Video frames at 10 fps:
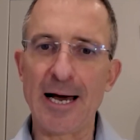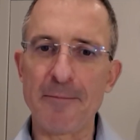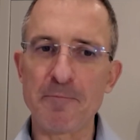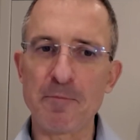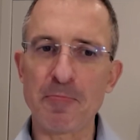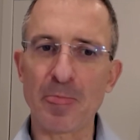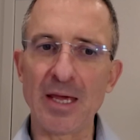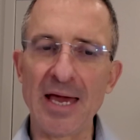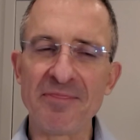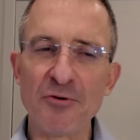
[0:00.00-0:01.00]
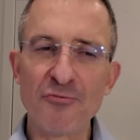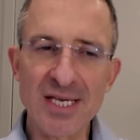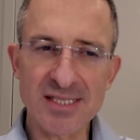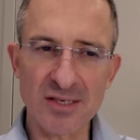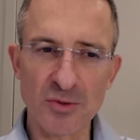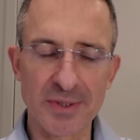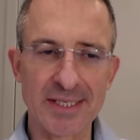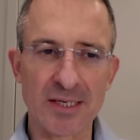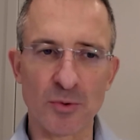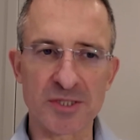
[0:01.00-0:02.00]
Um, and the reason we
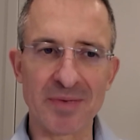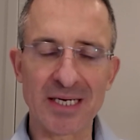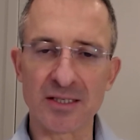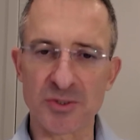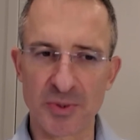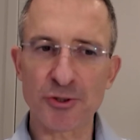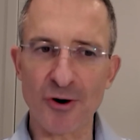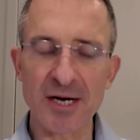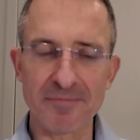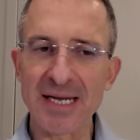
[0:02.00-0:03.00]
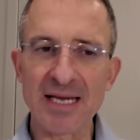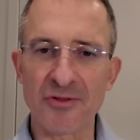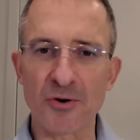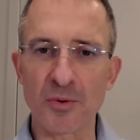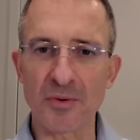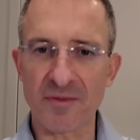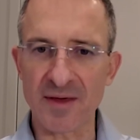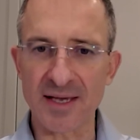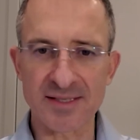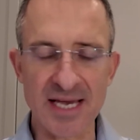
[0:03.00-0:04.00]
did it was because we tried many other
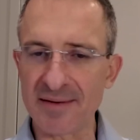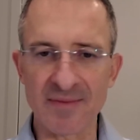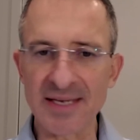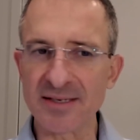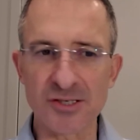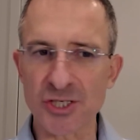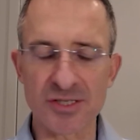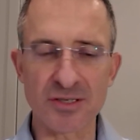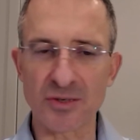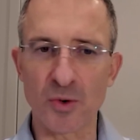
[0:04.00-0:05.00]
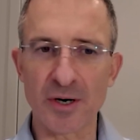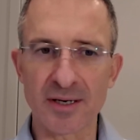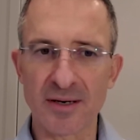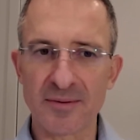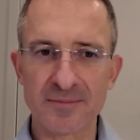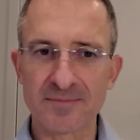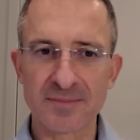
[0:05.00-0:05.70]
things and they did, just didn't work.